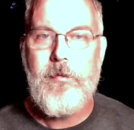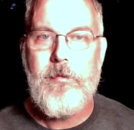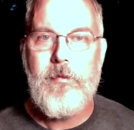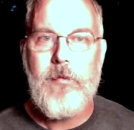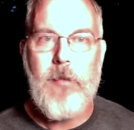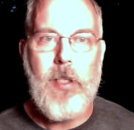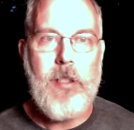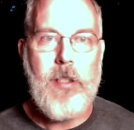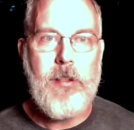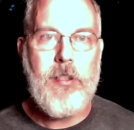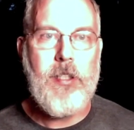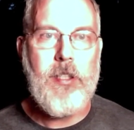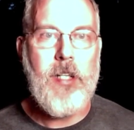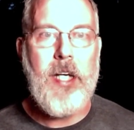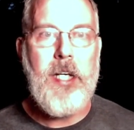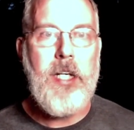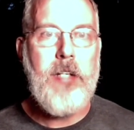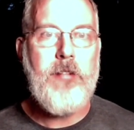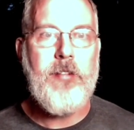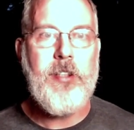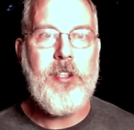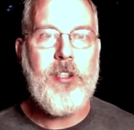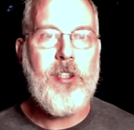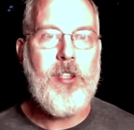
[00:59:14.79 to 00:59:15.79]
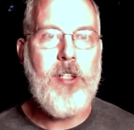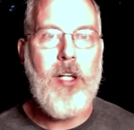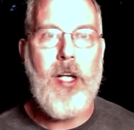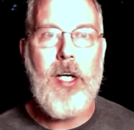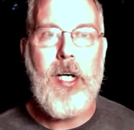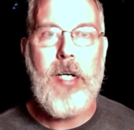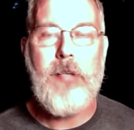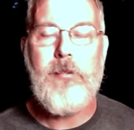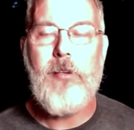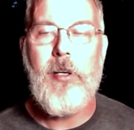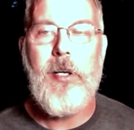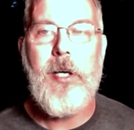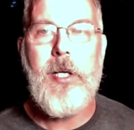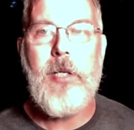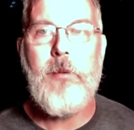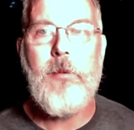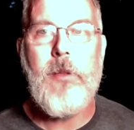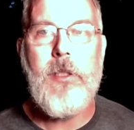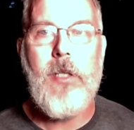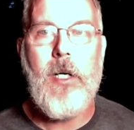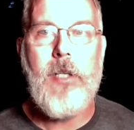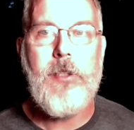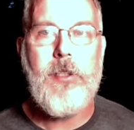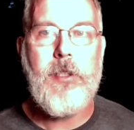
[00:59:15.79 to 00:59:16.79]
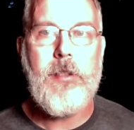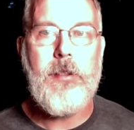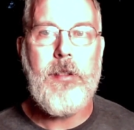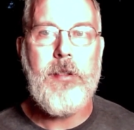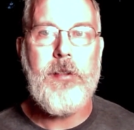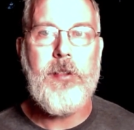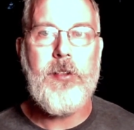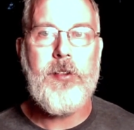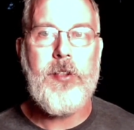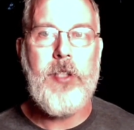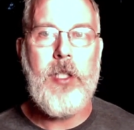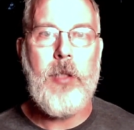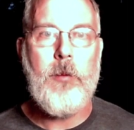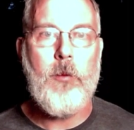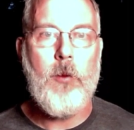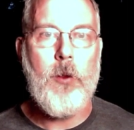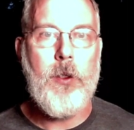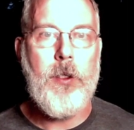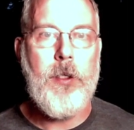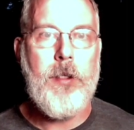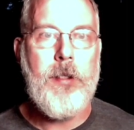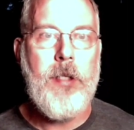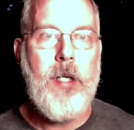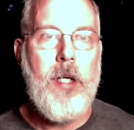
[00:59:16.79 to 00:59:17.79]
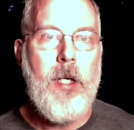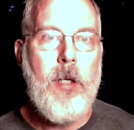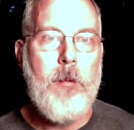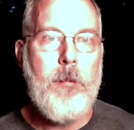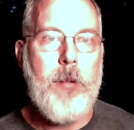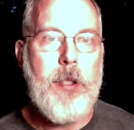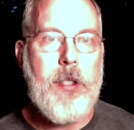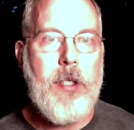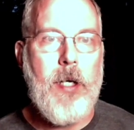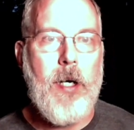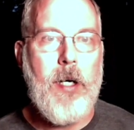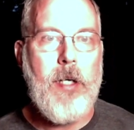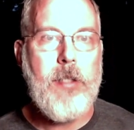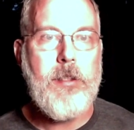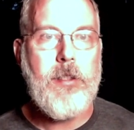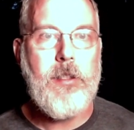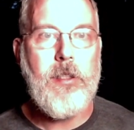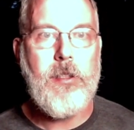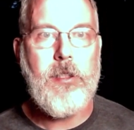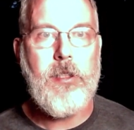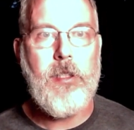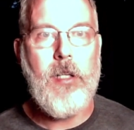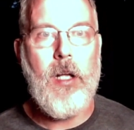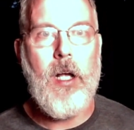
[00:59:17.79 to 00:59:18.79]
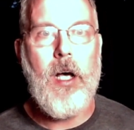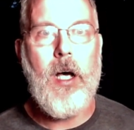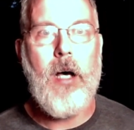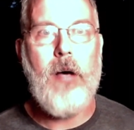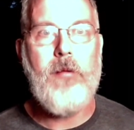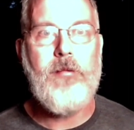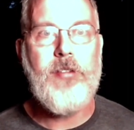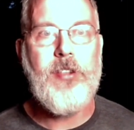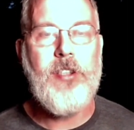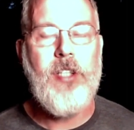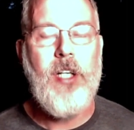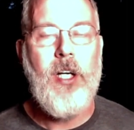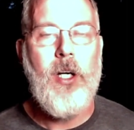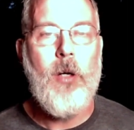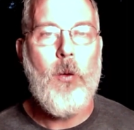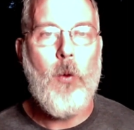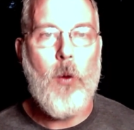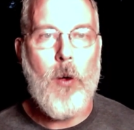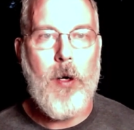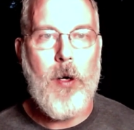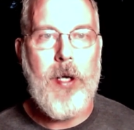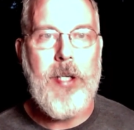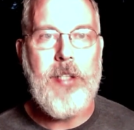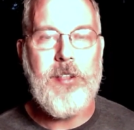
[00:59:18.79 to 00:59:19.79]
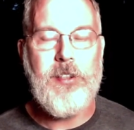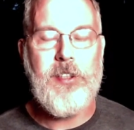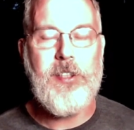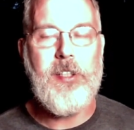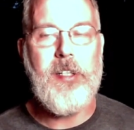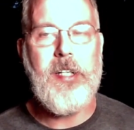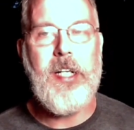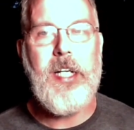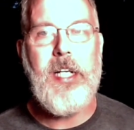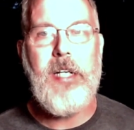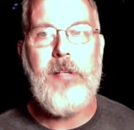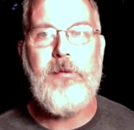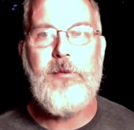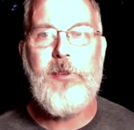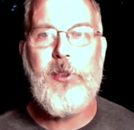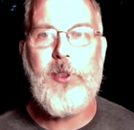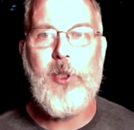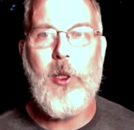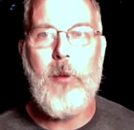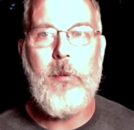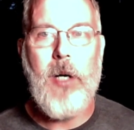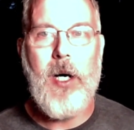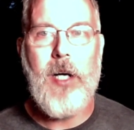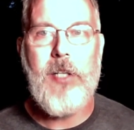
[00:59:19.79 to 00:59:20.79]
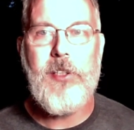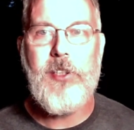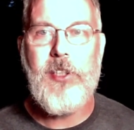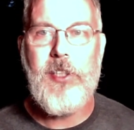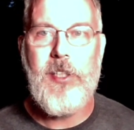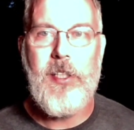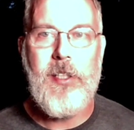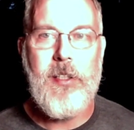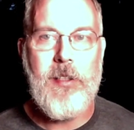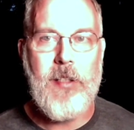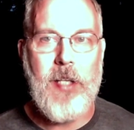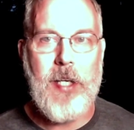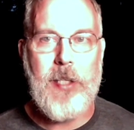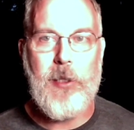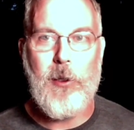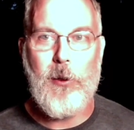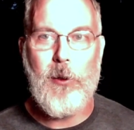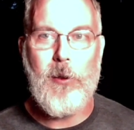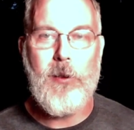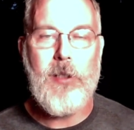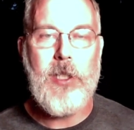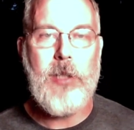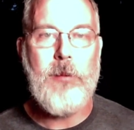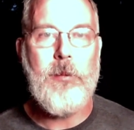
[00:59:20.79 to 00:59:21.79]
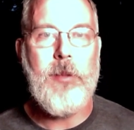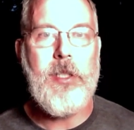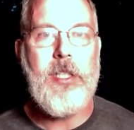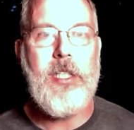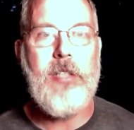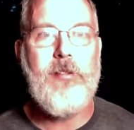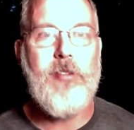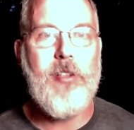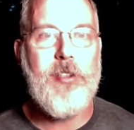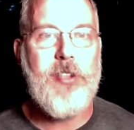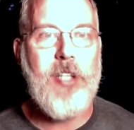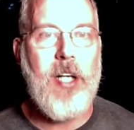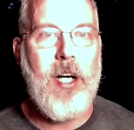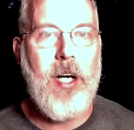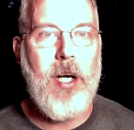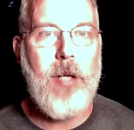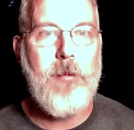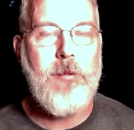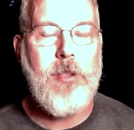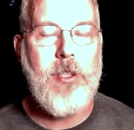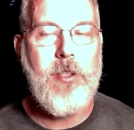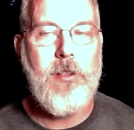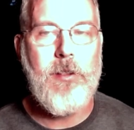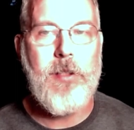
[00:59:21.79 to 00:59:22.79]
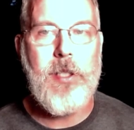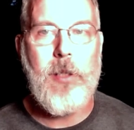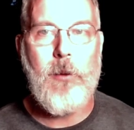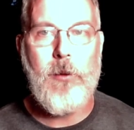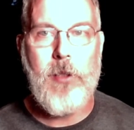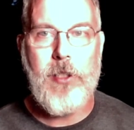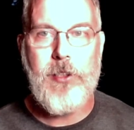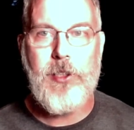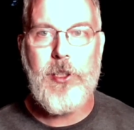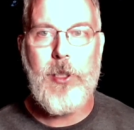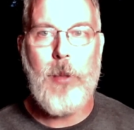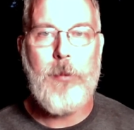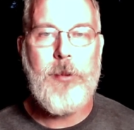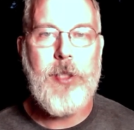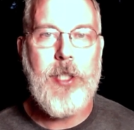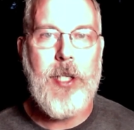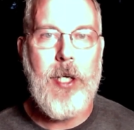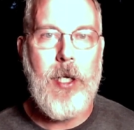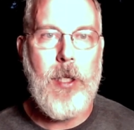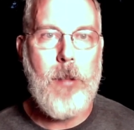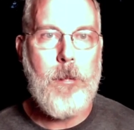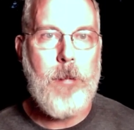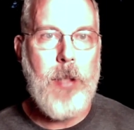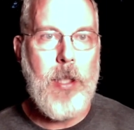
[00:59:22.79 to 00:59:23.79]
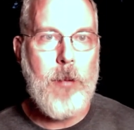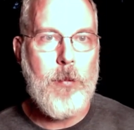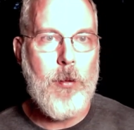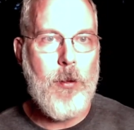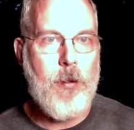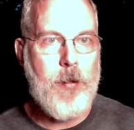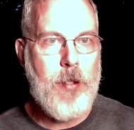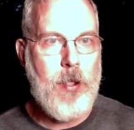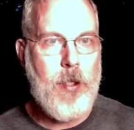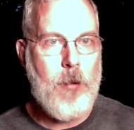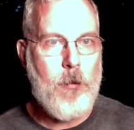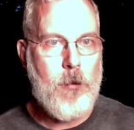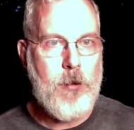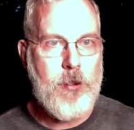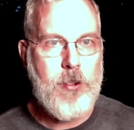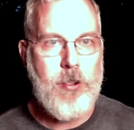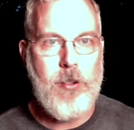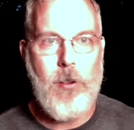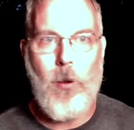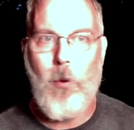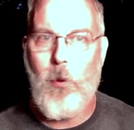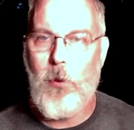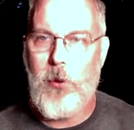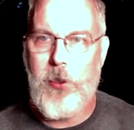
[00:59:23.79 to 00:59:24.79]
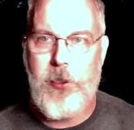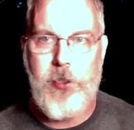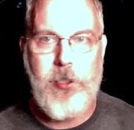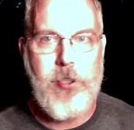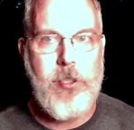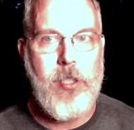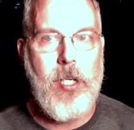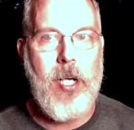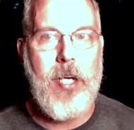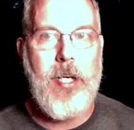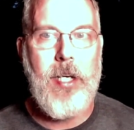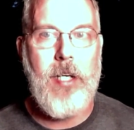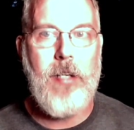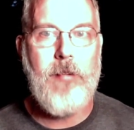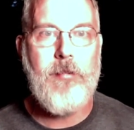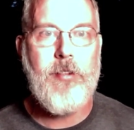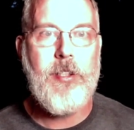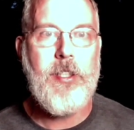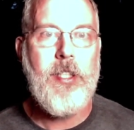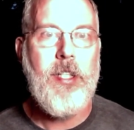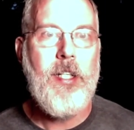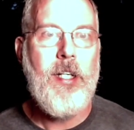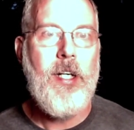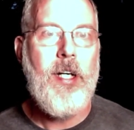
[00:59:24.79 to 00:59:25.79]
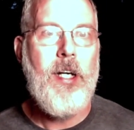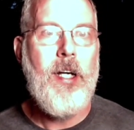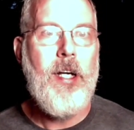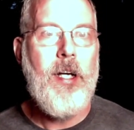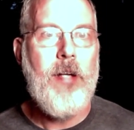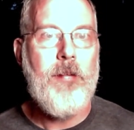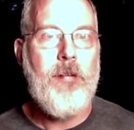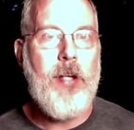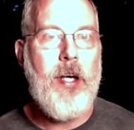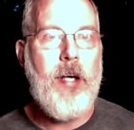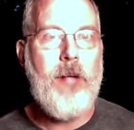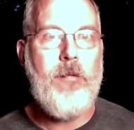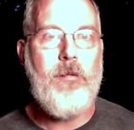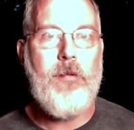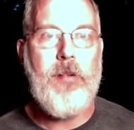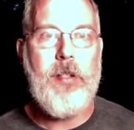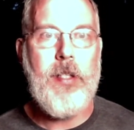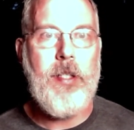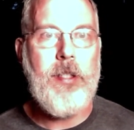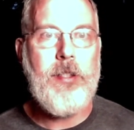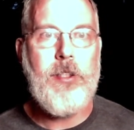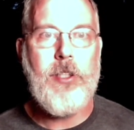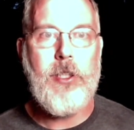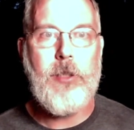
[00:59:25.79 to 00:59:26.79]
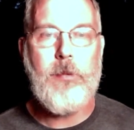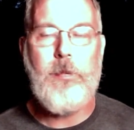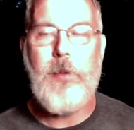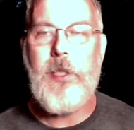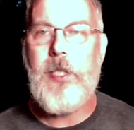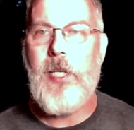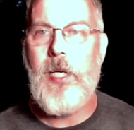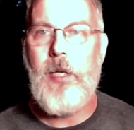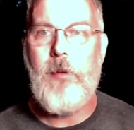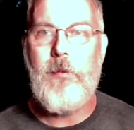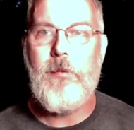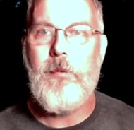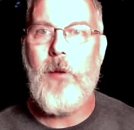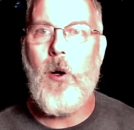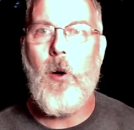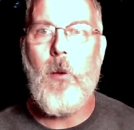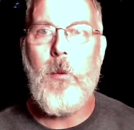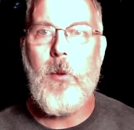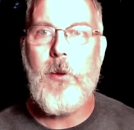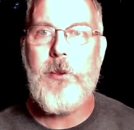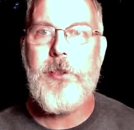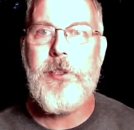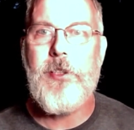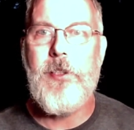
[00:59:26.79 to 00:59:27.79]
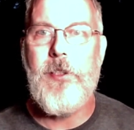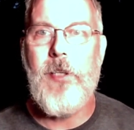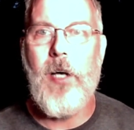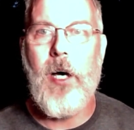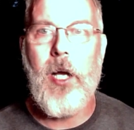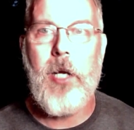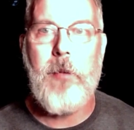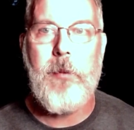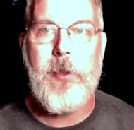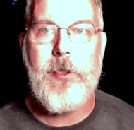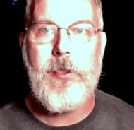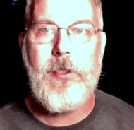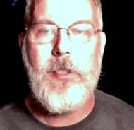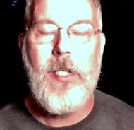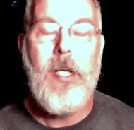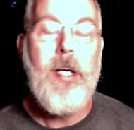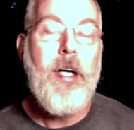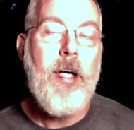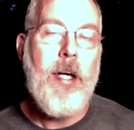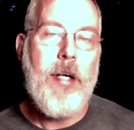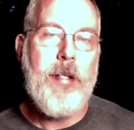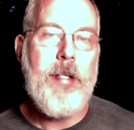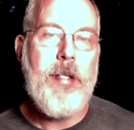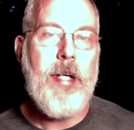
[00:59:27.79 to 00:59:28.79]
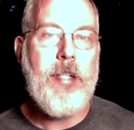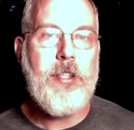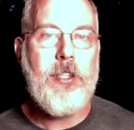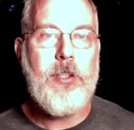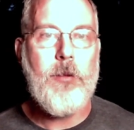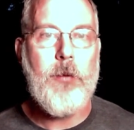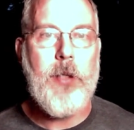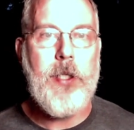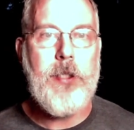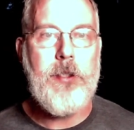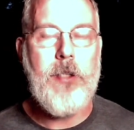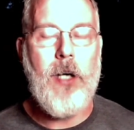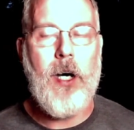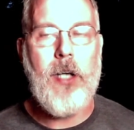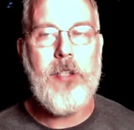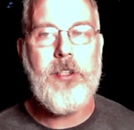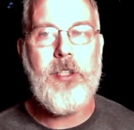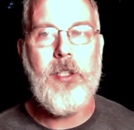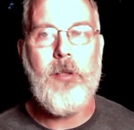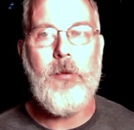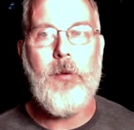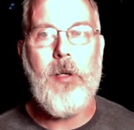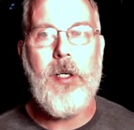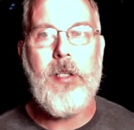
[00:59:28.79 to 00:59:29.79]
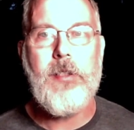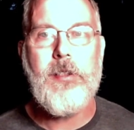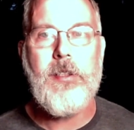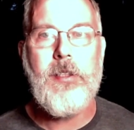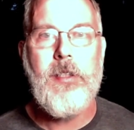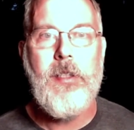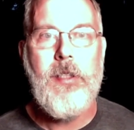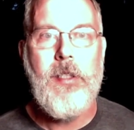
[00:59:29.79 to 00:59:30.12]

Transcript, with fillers: that slave and Slav are etymologically the same word because the Slavs were enslaved so much in like early medieval times. You know, they were a subjugated people that were sold as slaves that it just became almost synonymous. And that's the way Dasa was.